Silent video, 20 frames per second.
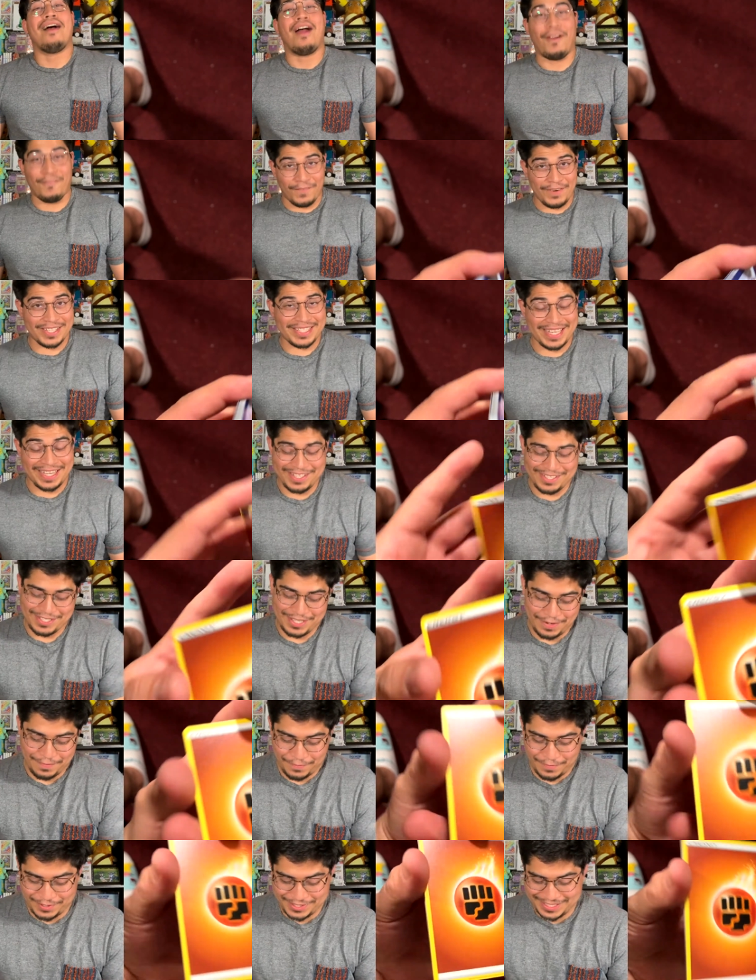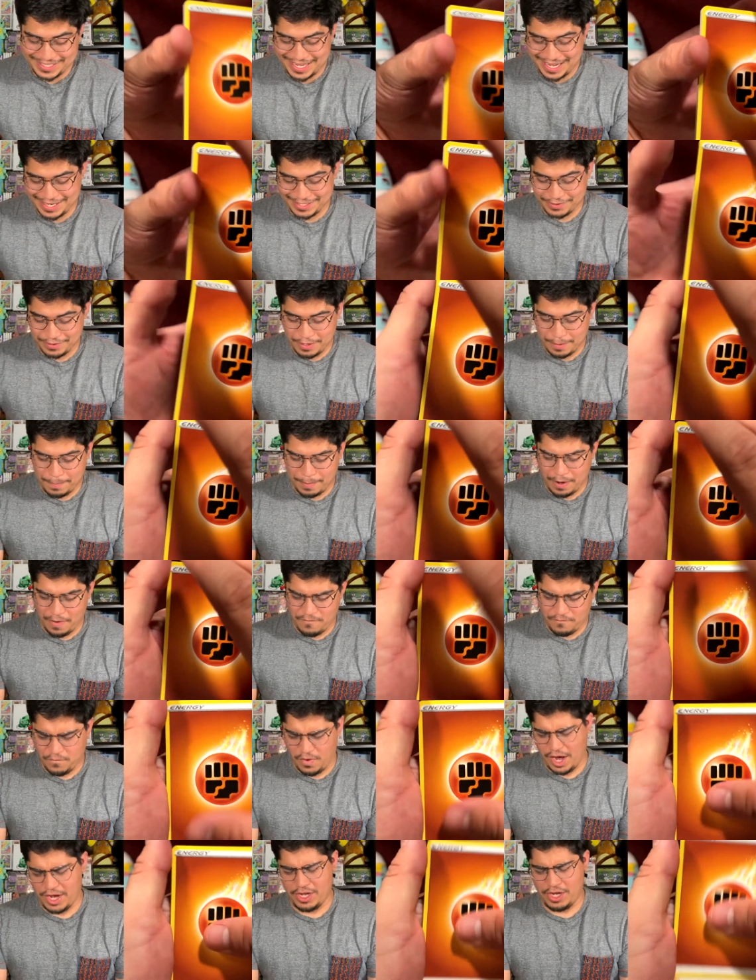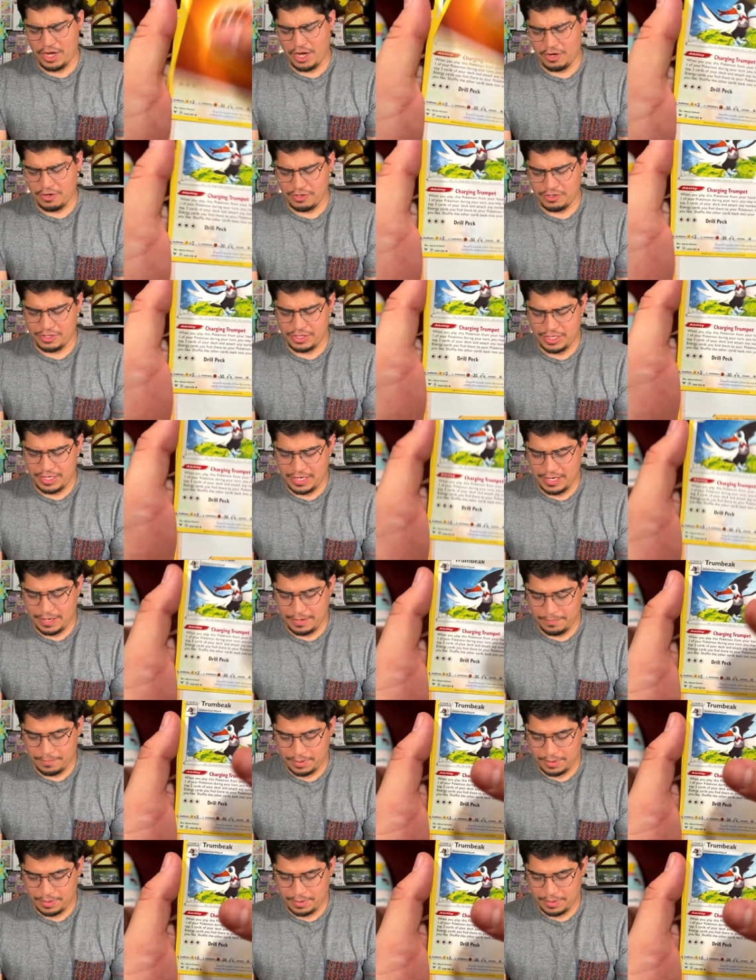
Our first energy for today is going to be a fighting energy.